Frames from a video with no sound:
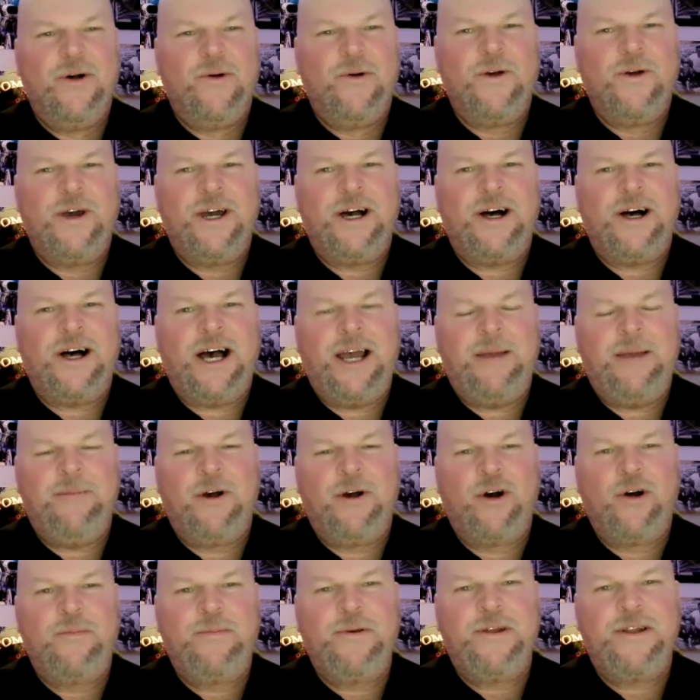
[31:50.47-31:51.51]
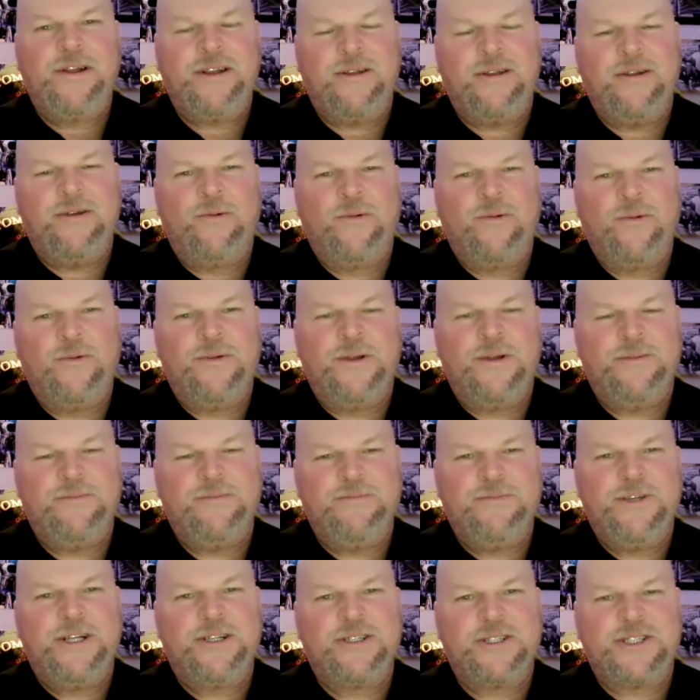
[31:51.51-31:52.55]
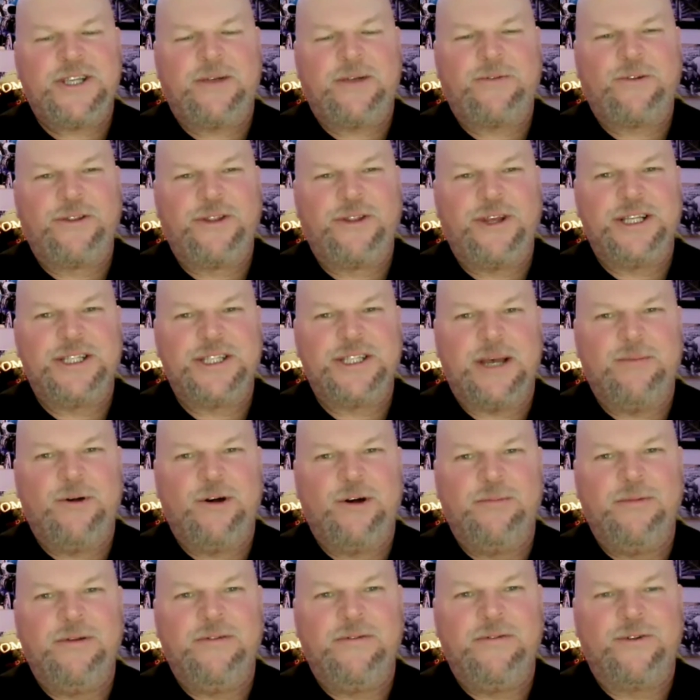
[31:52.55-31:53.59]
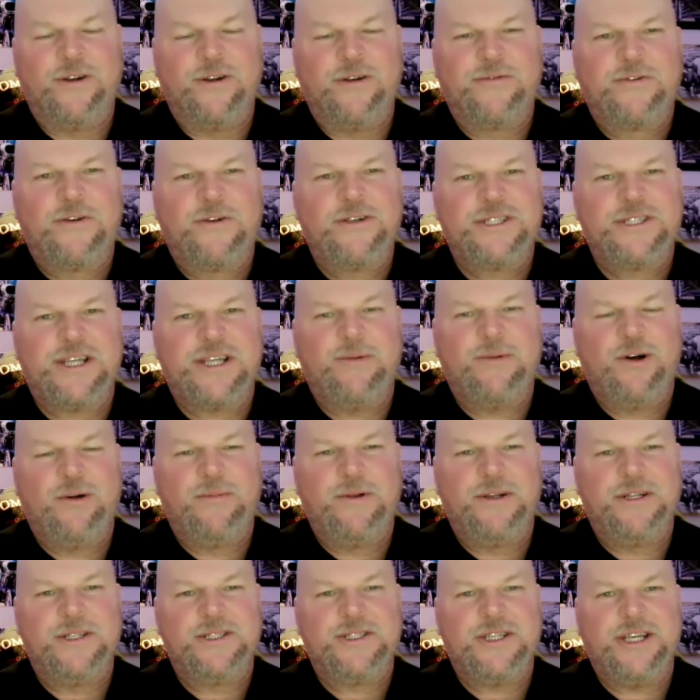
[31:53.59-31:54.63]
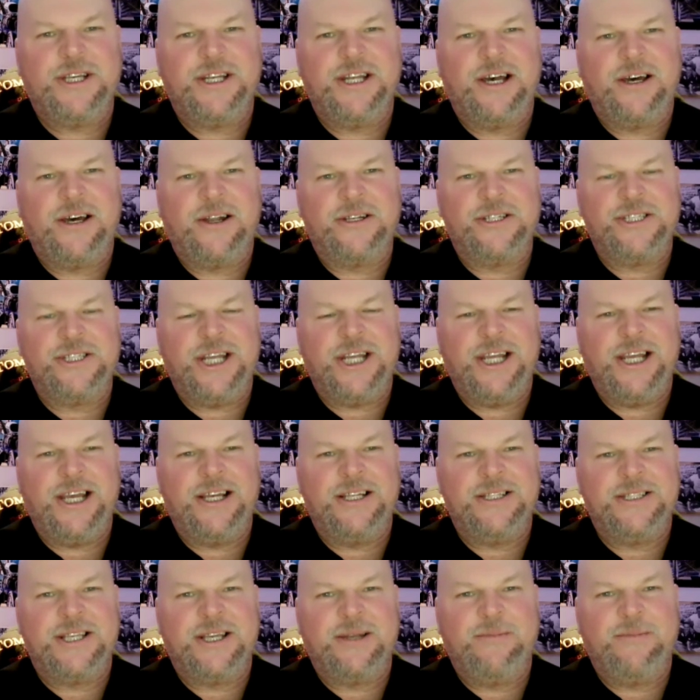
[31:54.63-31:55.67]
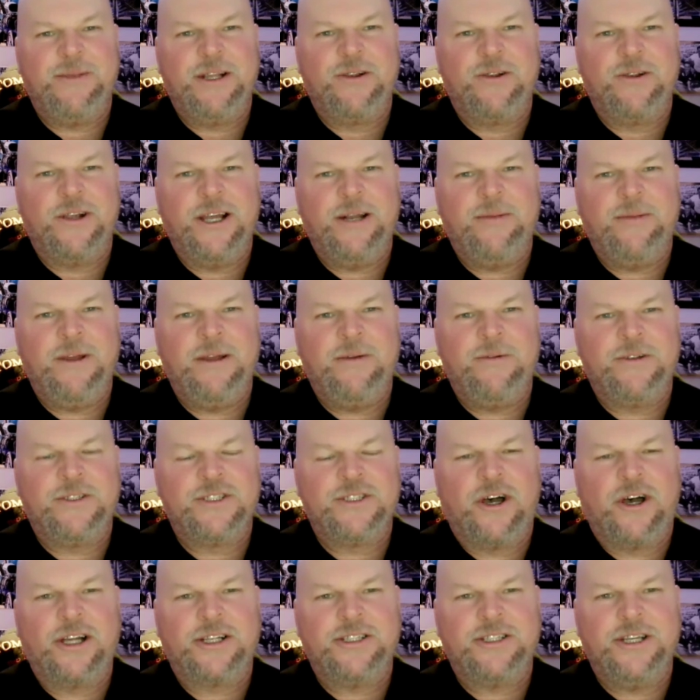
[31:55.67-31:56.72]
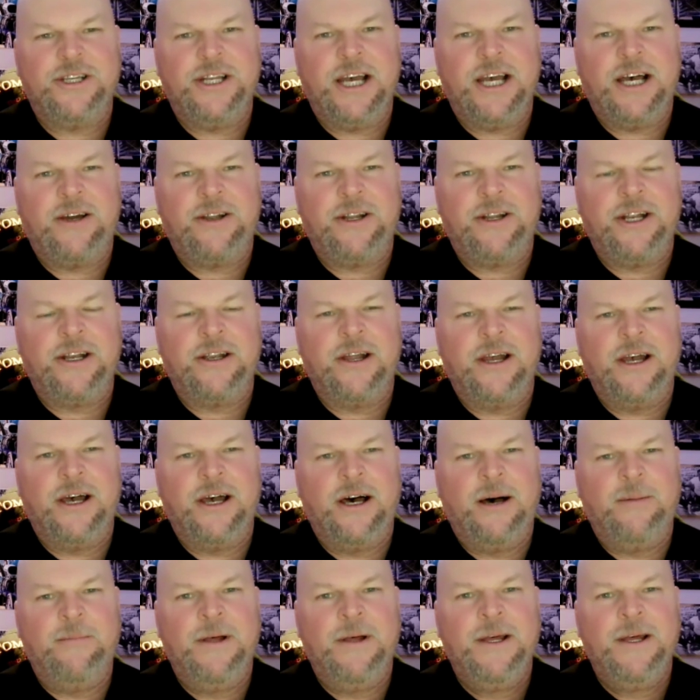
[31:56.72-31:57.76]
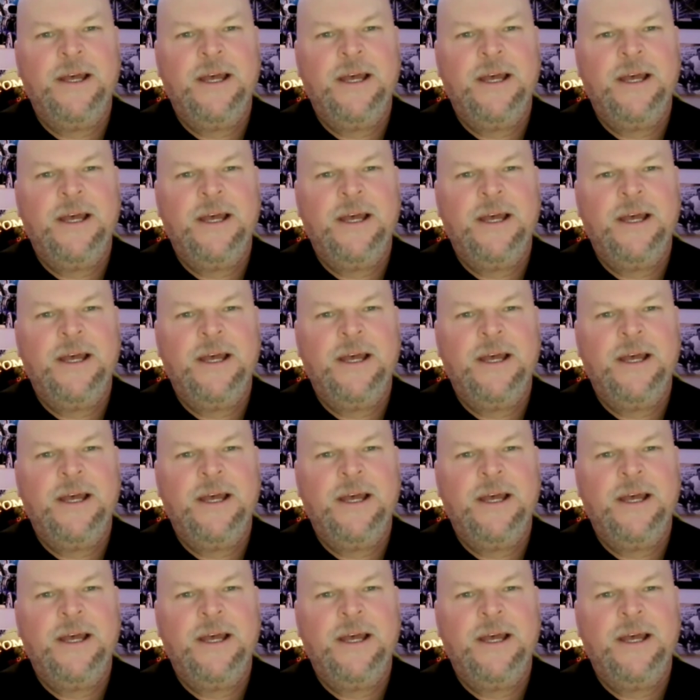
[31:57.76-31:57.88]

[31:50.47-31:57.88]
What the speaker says: Well, here's several things I'm hoping for. First, I'm hoping to see you down at J Ed's. That'd be great. Maybe we talk to you down there. And